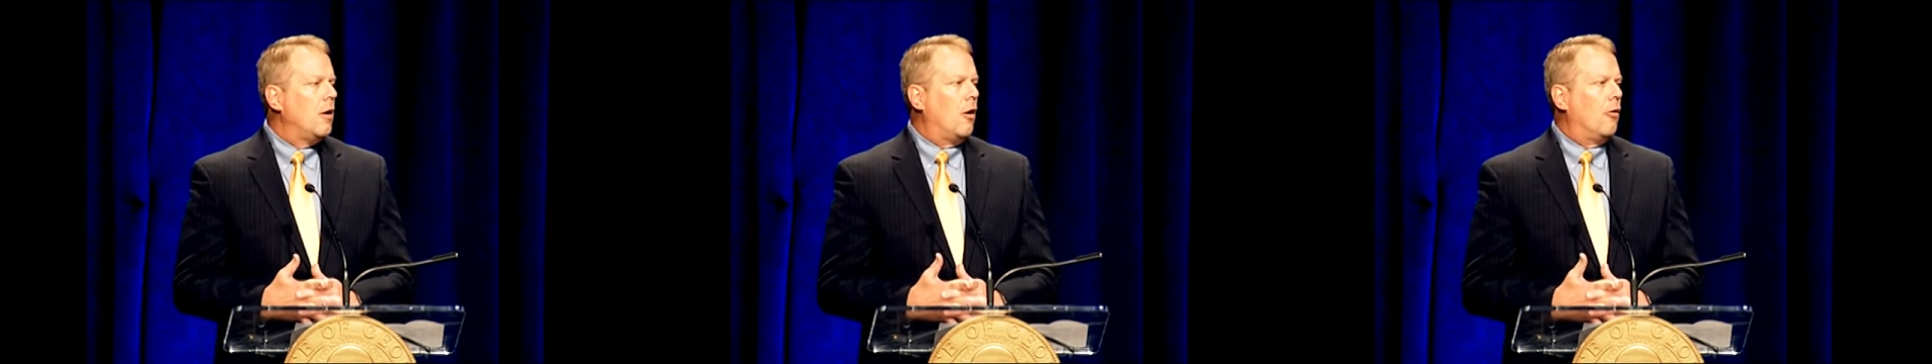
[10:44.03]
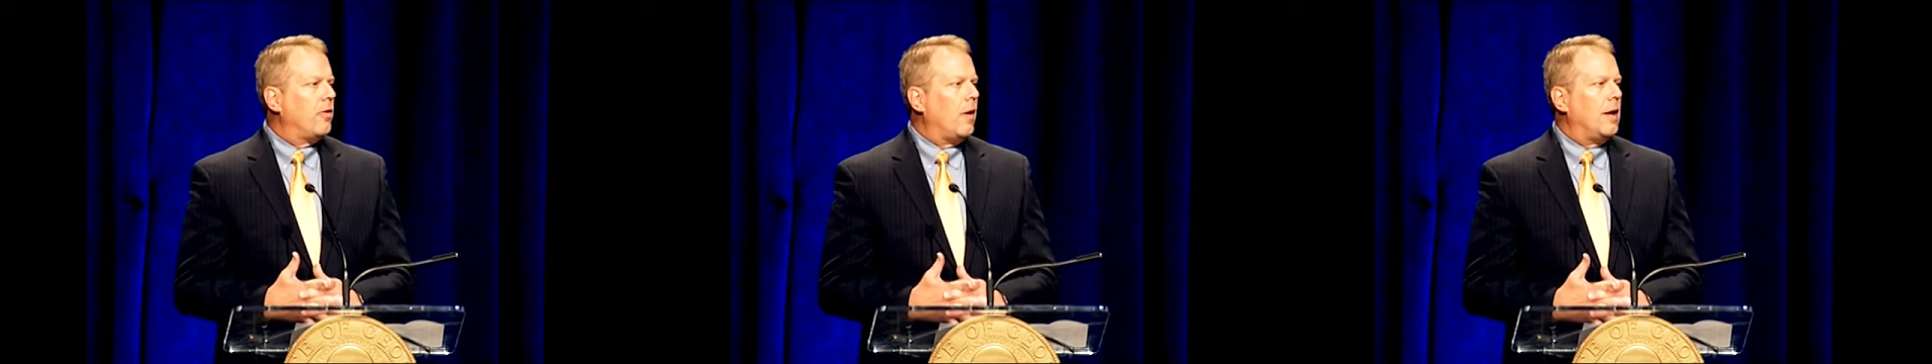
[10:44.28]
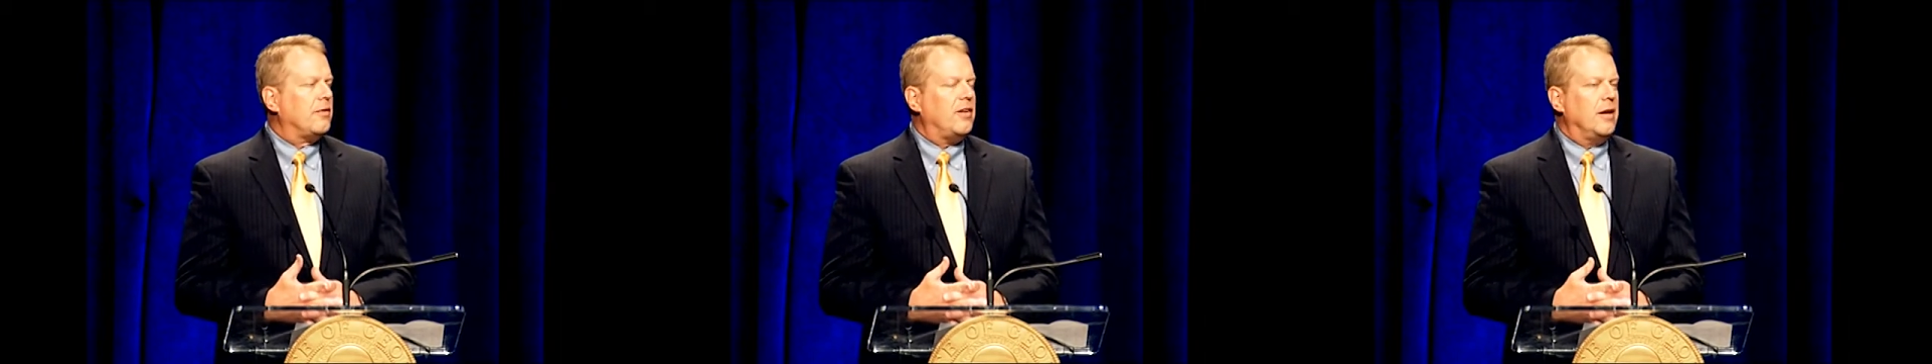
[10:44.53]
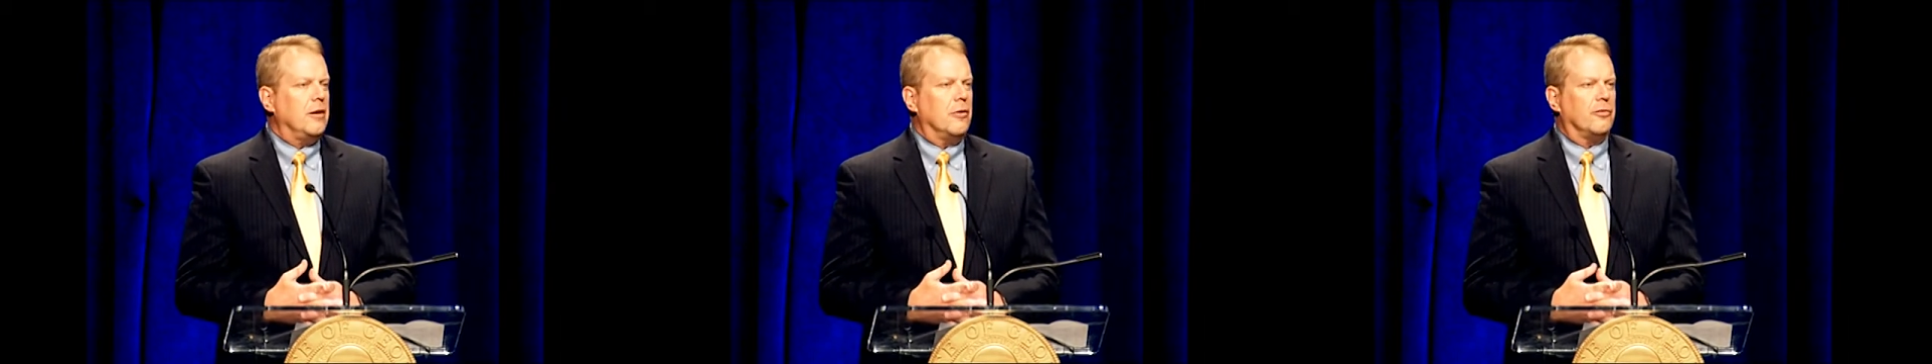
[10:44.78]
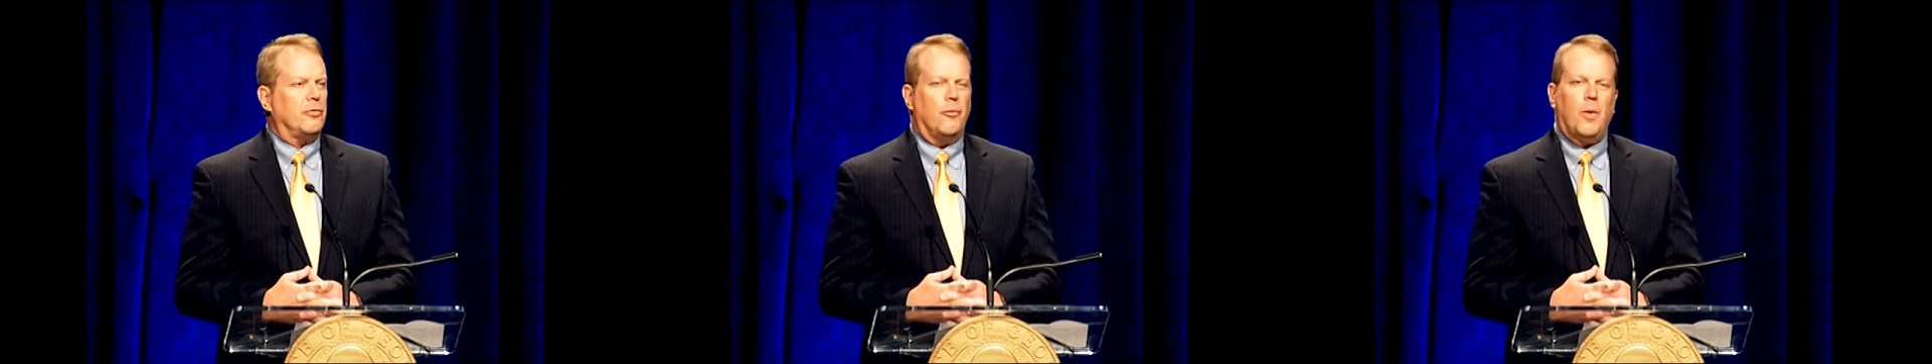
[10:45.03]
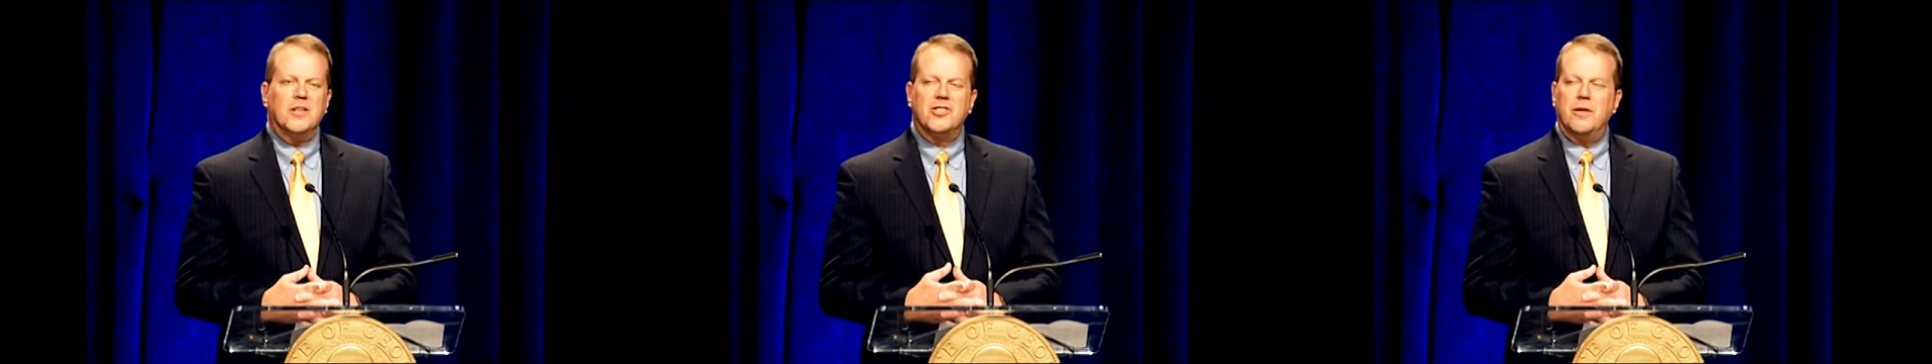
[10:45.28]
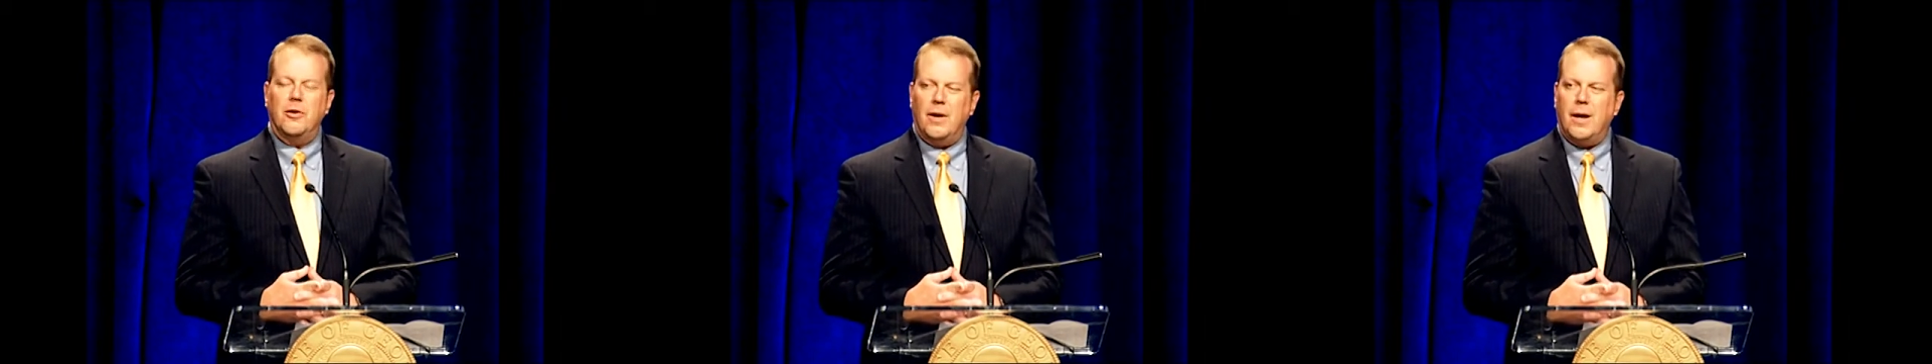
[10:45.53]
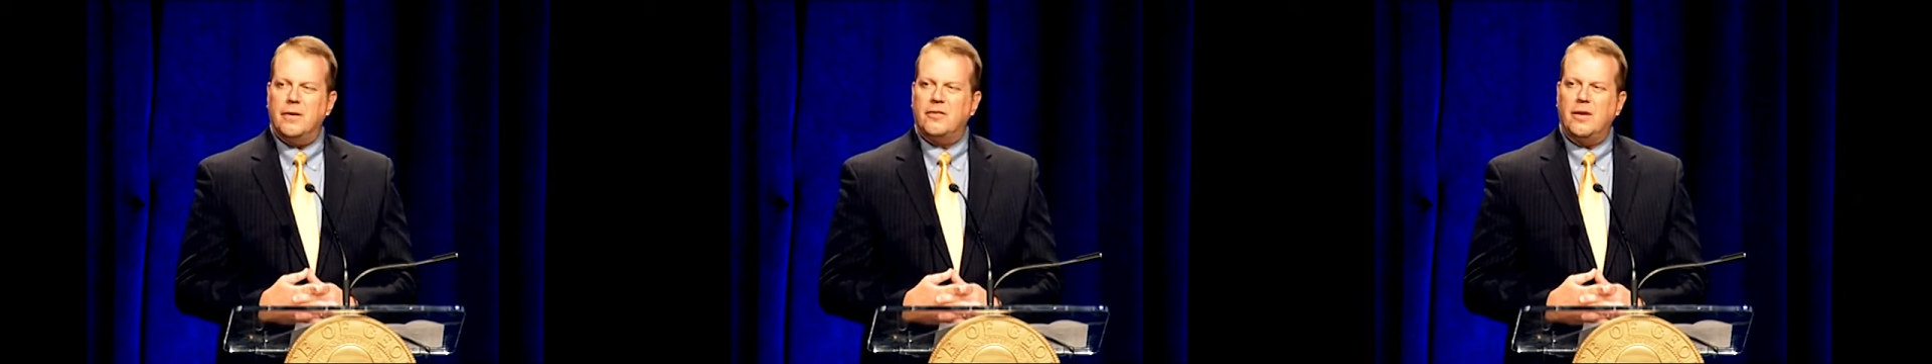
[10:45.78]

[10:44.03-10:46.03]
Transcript: Over the last eight years, we watched the United